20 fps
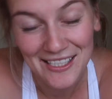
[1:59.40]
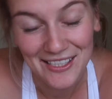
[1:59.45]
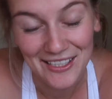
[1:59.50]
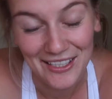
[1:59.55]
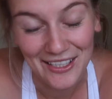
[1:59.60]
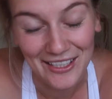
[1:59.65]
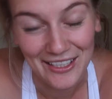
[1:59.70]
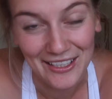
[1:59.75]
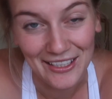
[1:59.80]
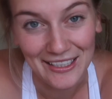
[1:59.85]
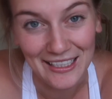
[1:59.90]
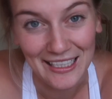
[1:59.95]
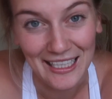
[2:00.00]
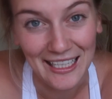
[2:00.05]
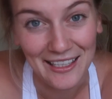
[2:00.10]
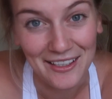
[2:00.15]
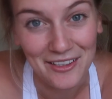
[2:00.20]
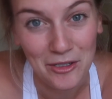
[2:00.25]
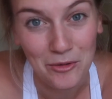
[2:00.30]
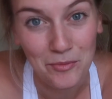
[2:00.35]
So
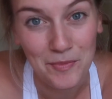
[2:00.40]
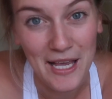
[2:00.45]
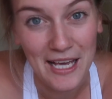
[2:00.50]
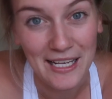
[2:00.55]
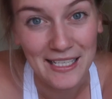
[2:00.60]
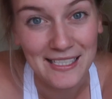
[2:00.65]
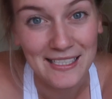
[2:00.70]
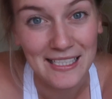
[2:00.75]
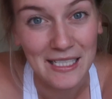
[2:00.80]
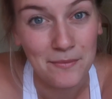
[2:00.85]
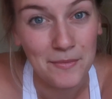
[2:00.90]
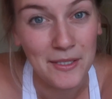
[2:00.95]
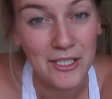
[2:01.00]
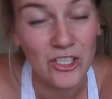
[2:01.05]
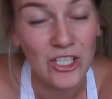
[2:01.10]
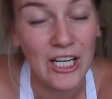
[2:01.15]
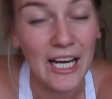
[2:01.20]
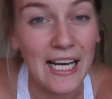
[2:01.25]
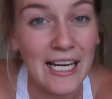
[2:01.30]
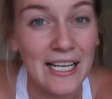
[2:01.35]
yeah, you'll be able to see me
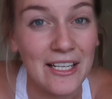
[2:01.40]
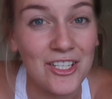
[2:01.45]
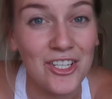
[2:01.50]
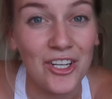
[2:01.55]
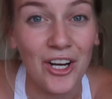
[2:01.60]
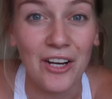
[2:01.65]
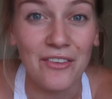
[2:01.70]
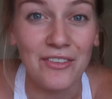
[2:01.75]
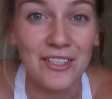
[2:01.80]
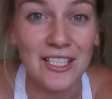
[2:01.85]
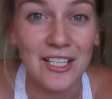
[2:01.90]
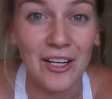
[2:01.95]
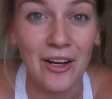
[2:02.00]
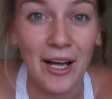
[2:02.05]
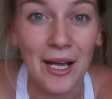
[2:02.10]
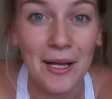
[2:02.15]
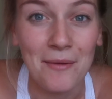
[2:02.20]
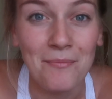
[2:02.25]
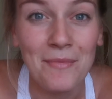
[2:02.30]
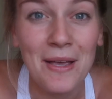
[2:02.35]
change over
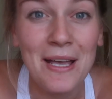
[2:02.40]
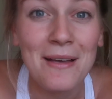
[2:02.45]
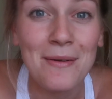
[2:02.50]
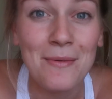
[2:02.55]
time.